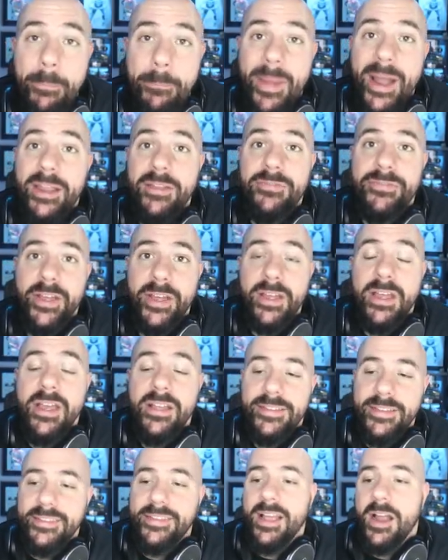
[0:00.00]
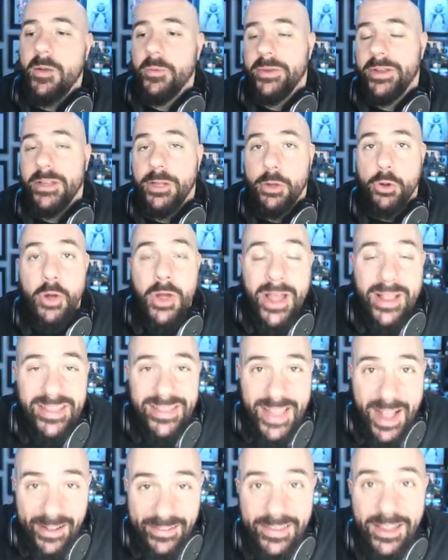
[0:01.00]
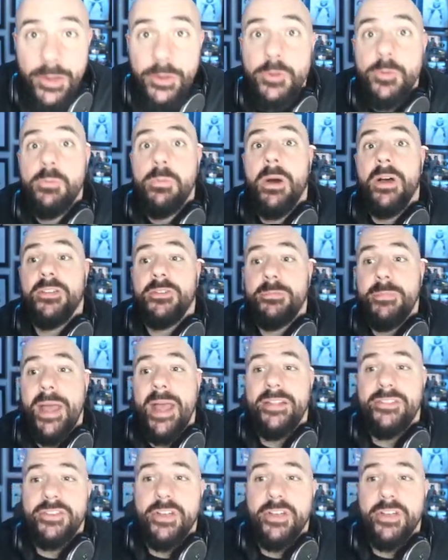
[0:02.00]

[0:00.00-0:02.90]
Mike Vick to Tyreek Hill. That's how you bust Match